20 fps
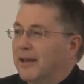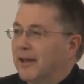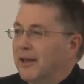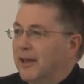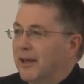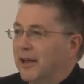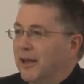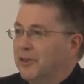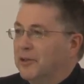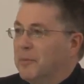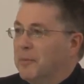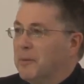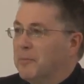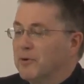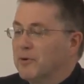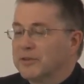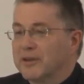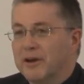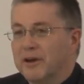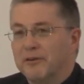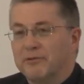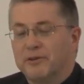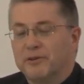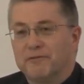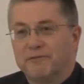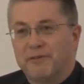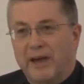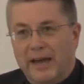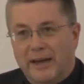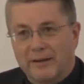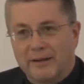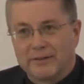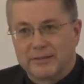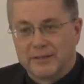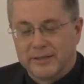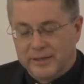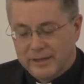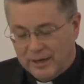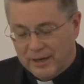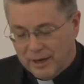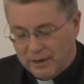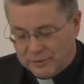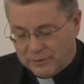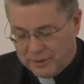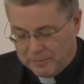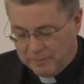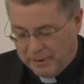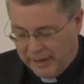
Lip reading: The members of the faculty of St.